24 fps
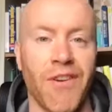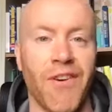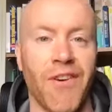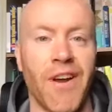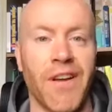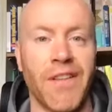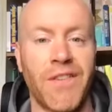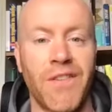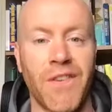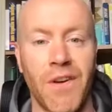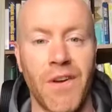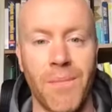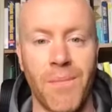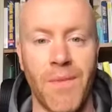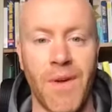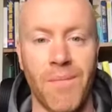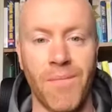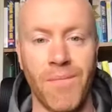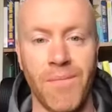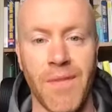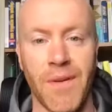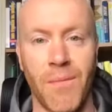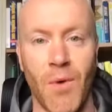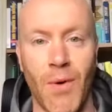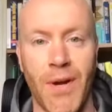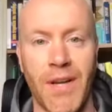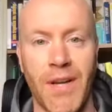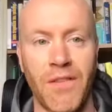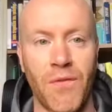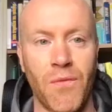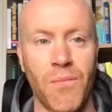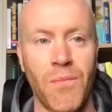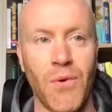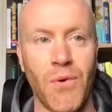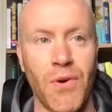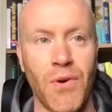right? So I'm a
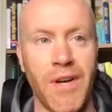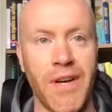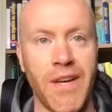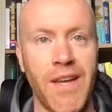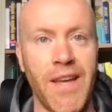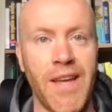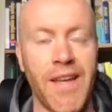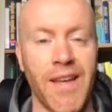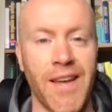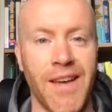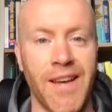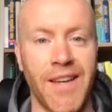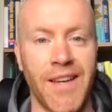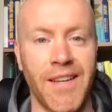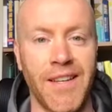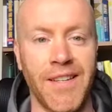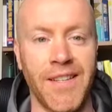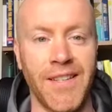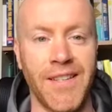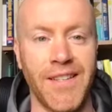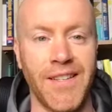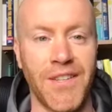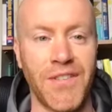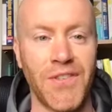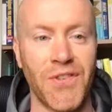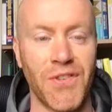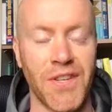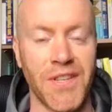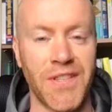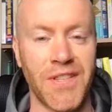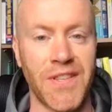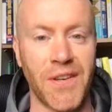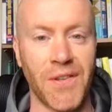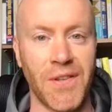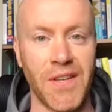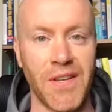Wexford boy in the sunny
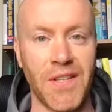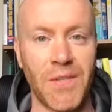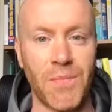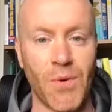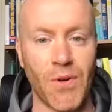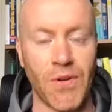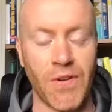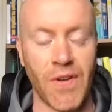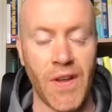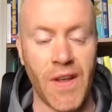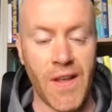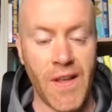southeast, but